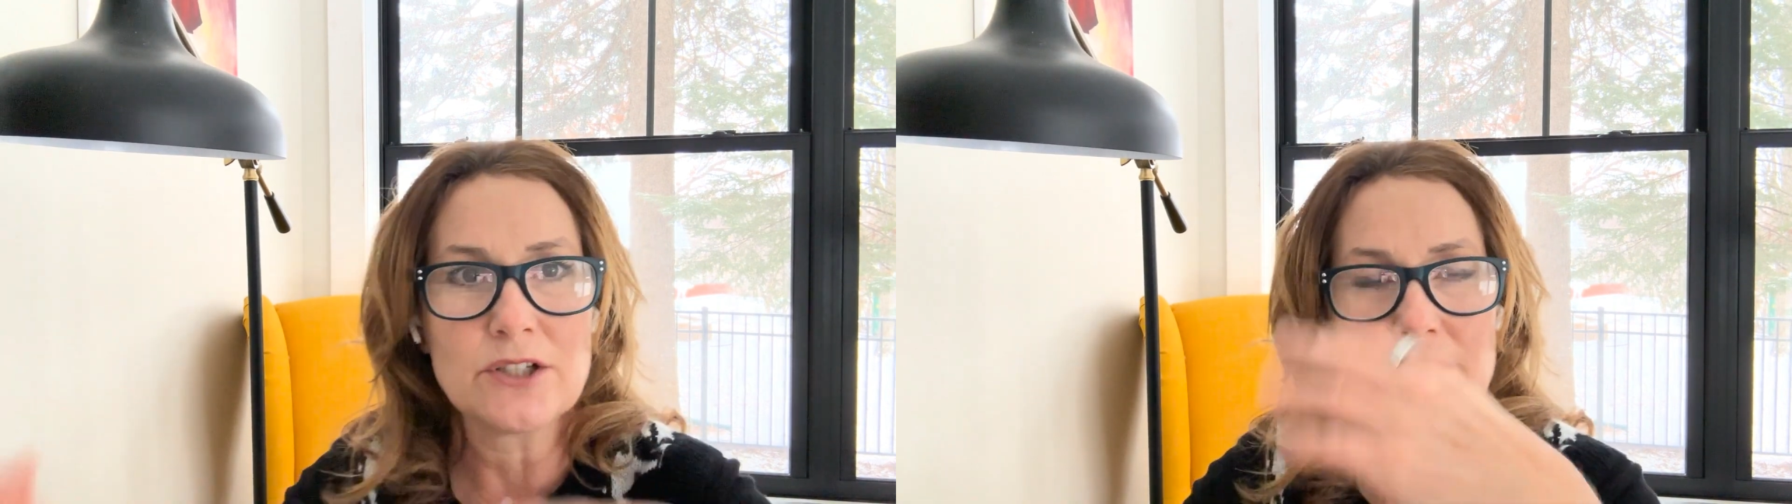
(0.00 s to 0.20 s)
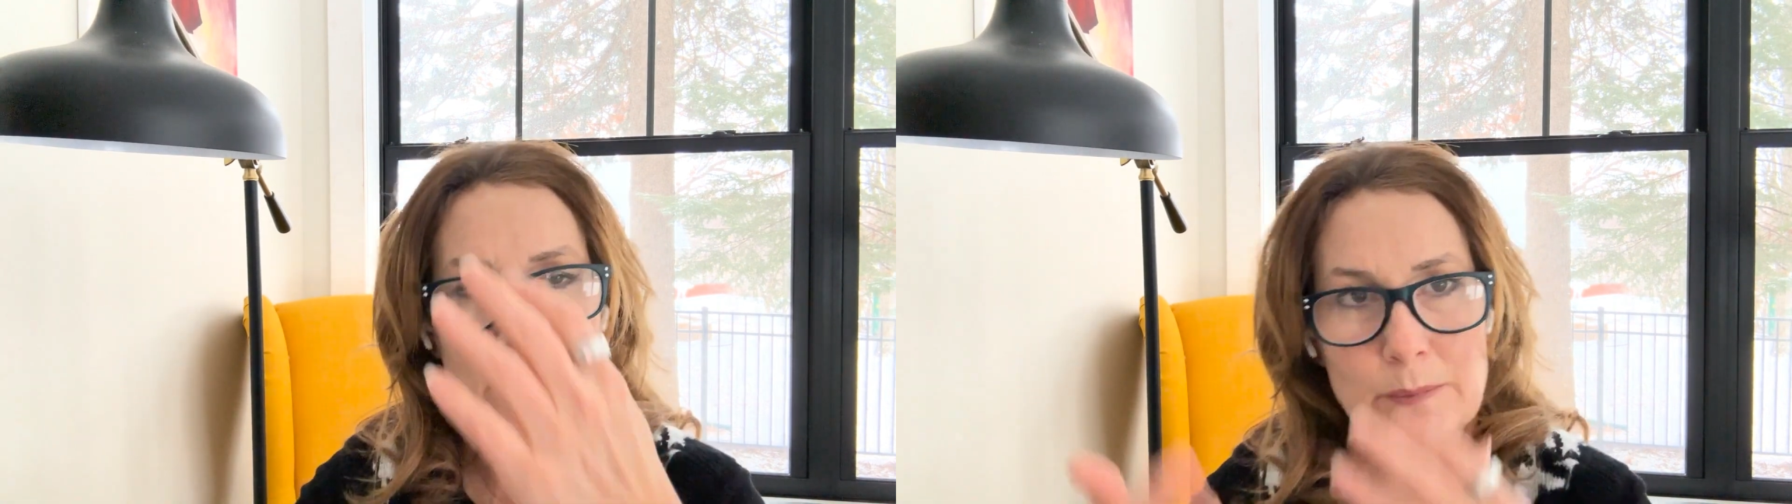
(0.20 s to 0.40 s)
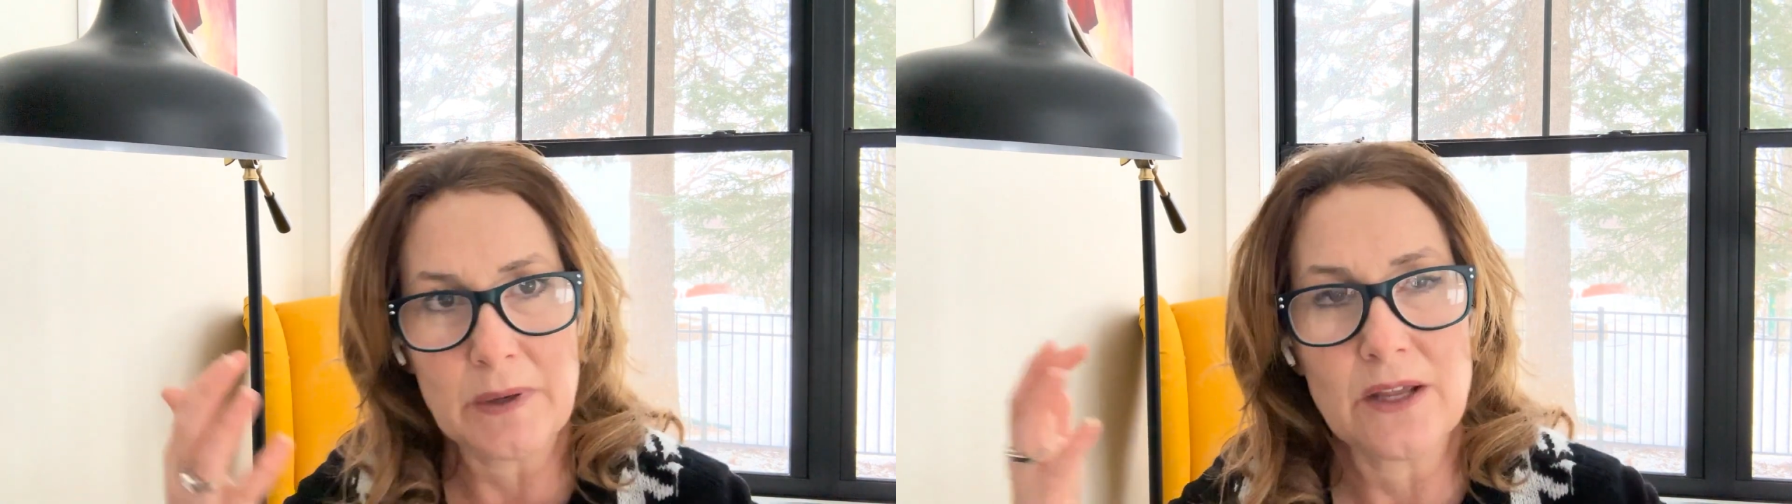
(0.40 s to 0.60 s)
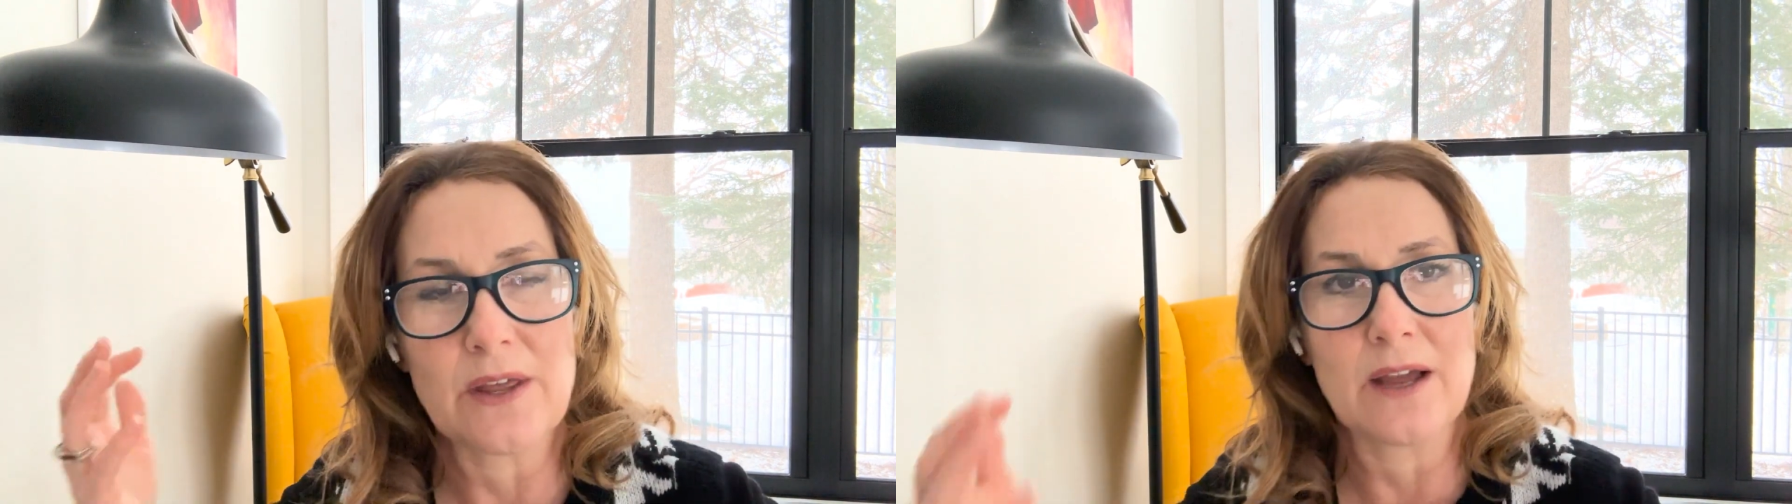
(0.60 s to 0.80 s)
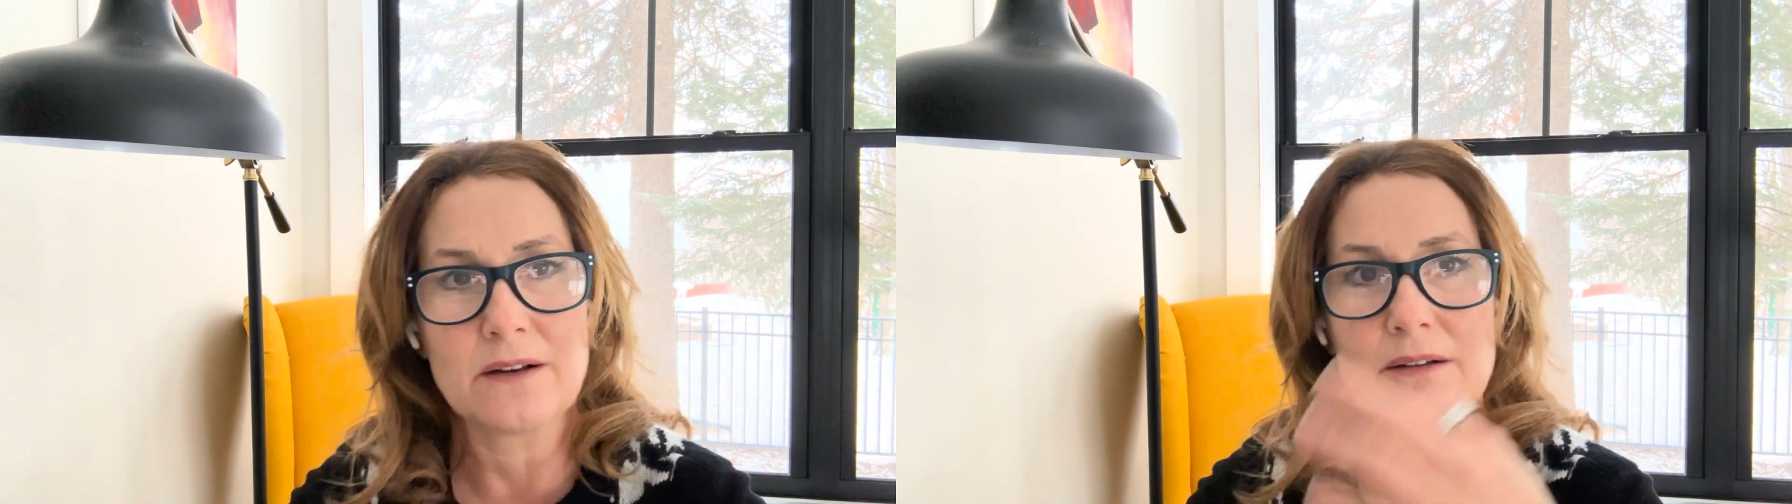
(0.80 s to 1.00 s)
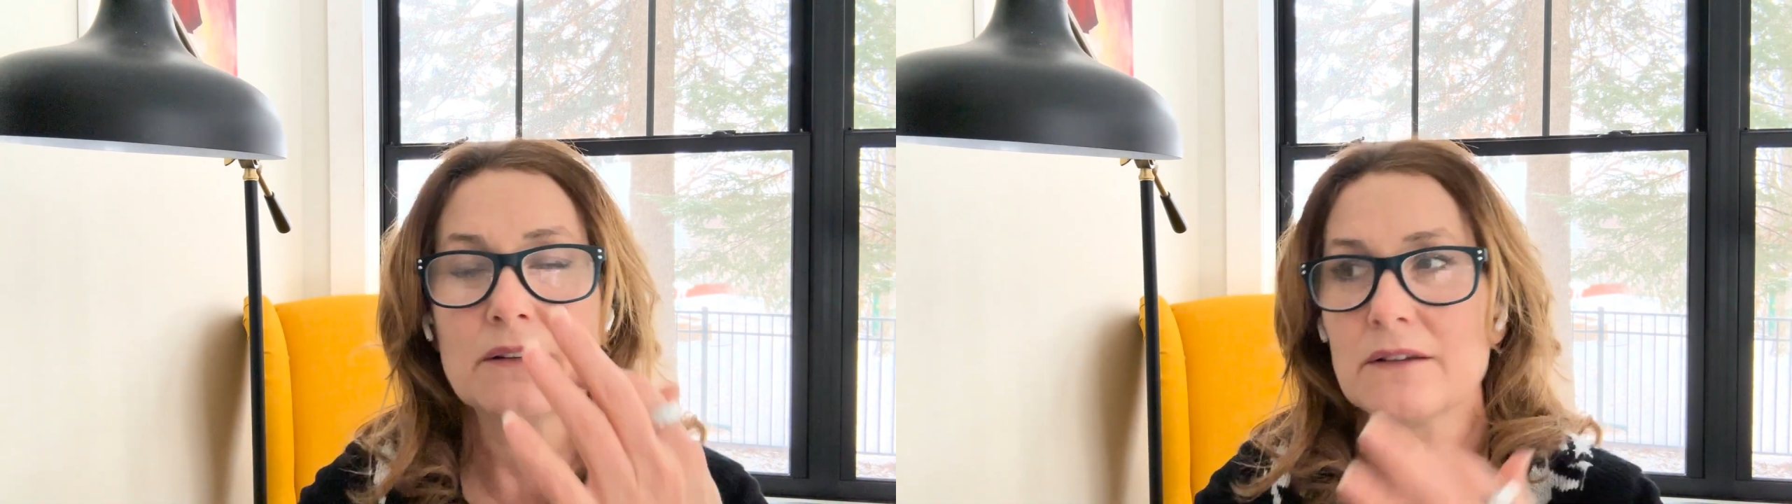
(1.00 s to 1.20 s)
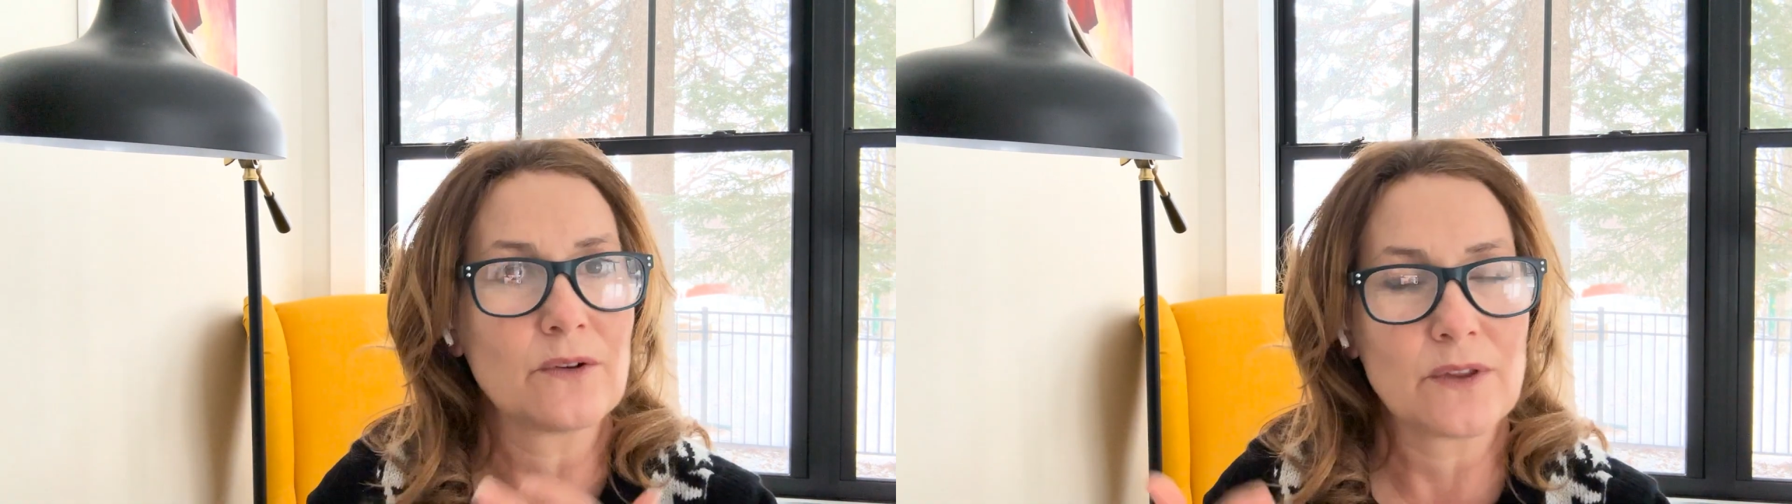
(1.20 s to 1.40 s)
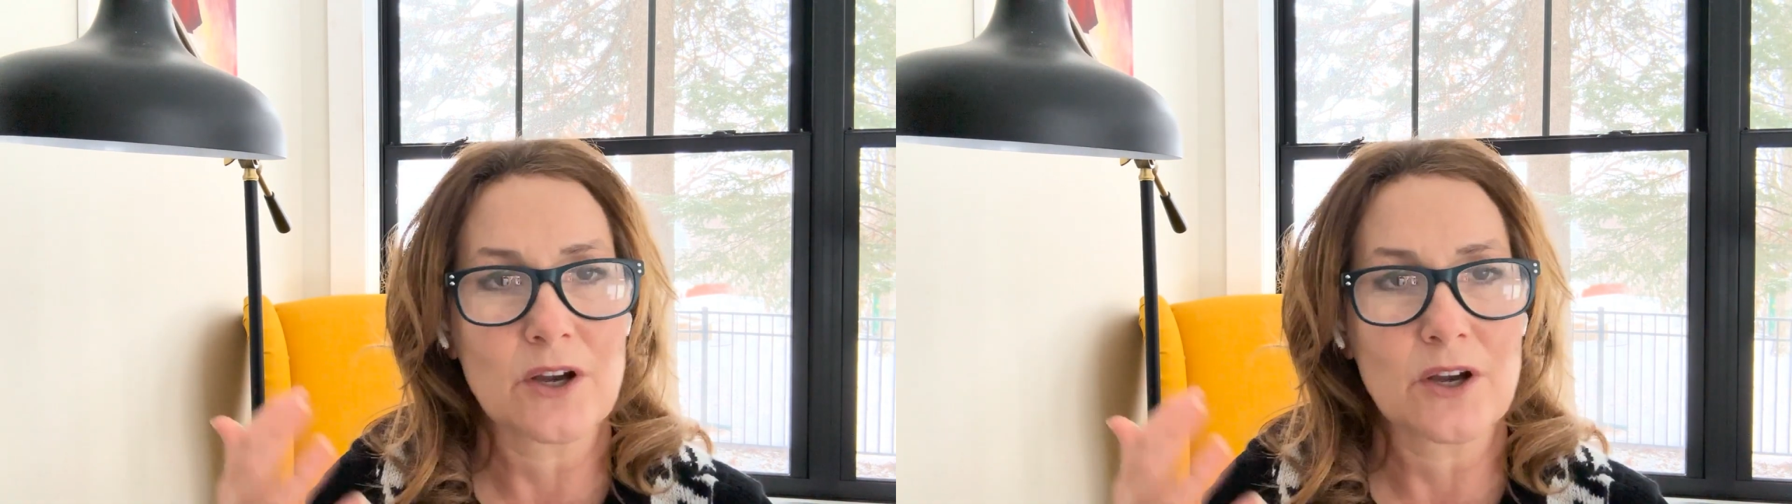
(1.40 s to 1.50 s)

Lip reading: just be the